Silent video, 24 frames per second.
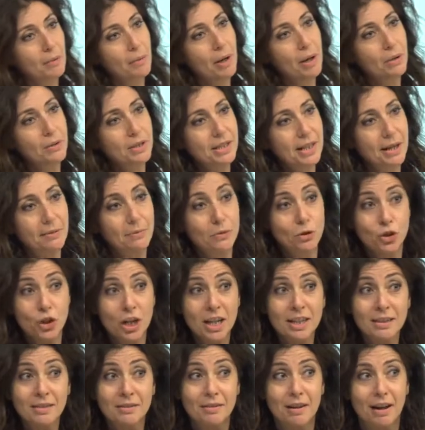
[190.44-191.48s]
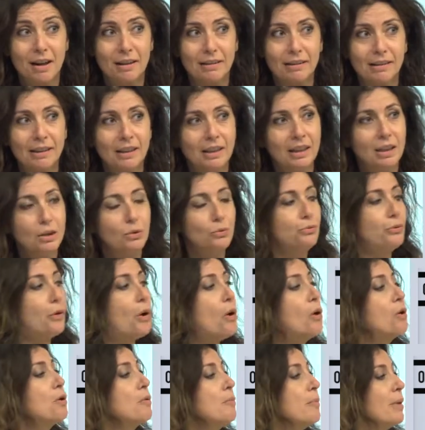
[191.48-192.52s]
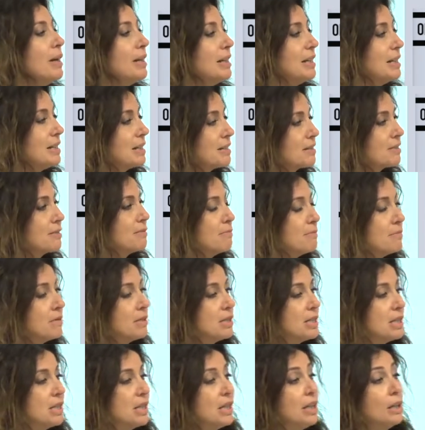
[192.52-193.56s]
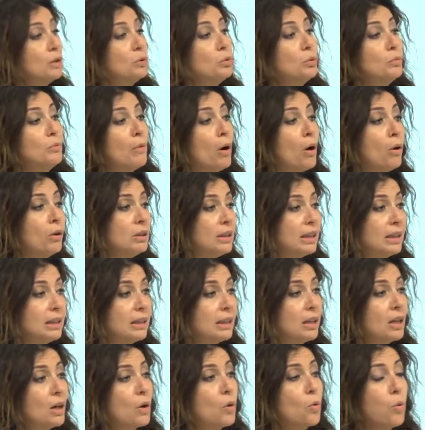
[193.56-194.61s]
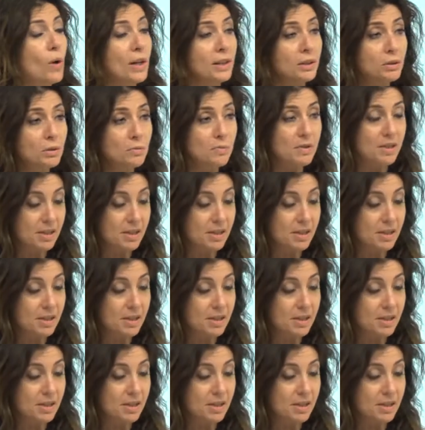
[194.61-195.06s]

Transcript: about some general formalism to model quantum